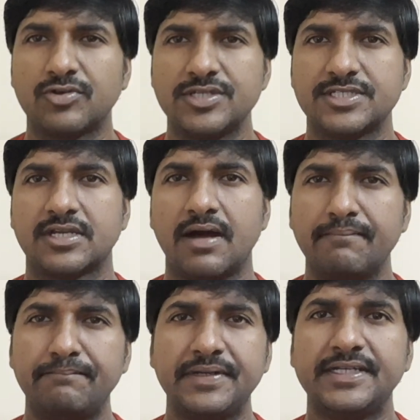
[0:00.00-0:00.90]
is
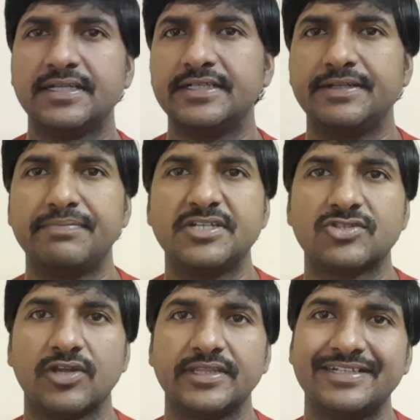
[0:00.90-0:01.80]
completely depends
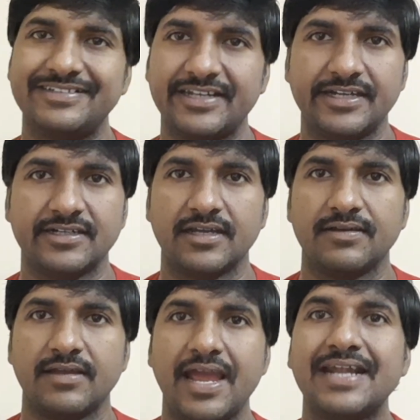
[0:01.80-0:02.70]
on the data
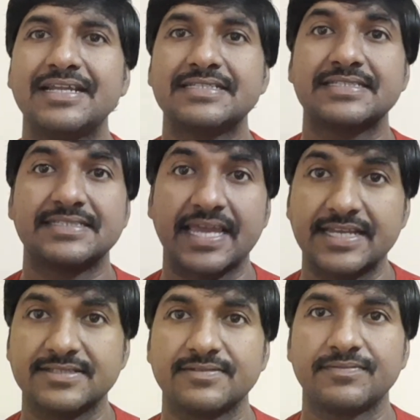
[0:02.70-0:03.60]
and the
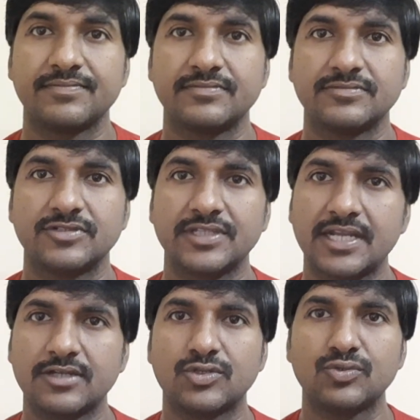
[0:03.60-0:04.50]
science. So there
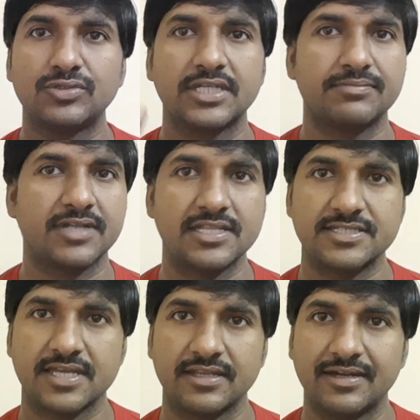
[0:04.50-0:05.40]
are two
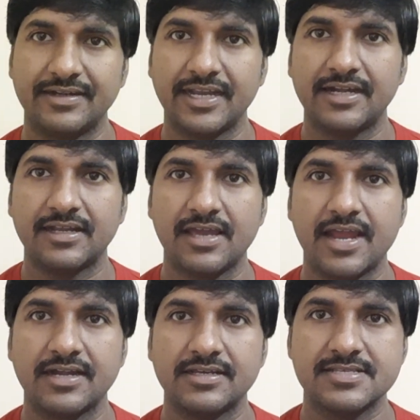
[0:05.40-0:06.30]
terminologies, data
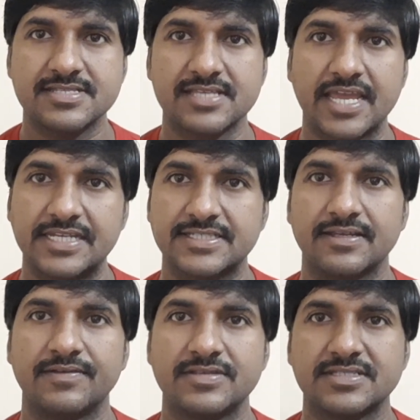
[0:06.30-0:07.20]
and science.
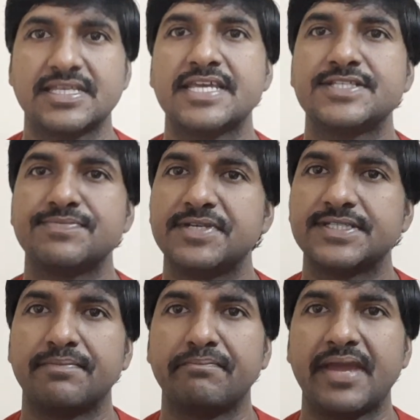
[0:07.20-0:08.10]
Science
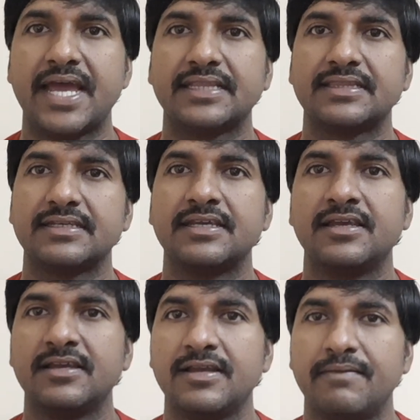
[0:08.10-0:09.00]
means
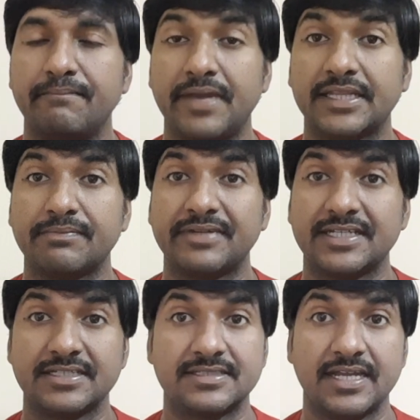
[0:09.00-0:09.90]

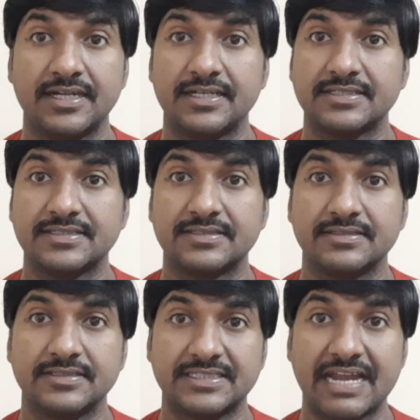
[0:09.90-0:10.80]
mathematics and
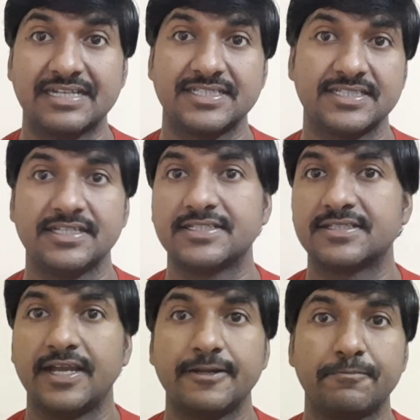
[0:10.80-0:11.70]
statistics
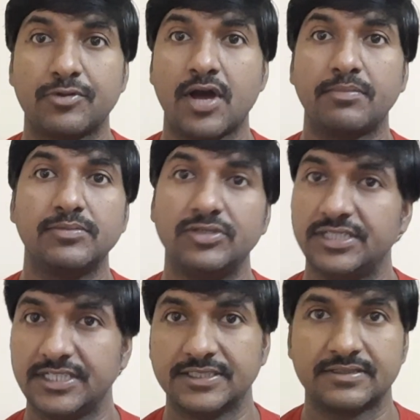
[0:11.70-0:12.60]
and
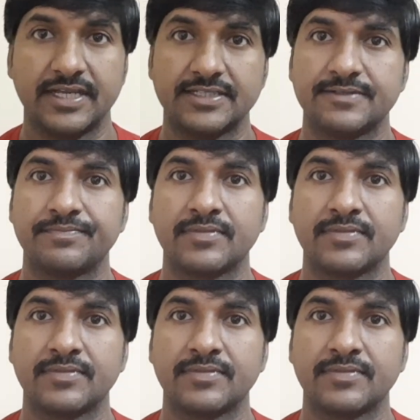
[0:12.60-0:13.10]
probabilities, guys.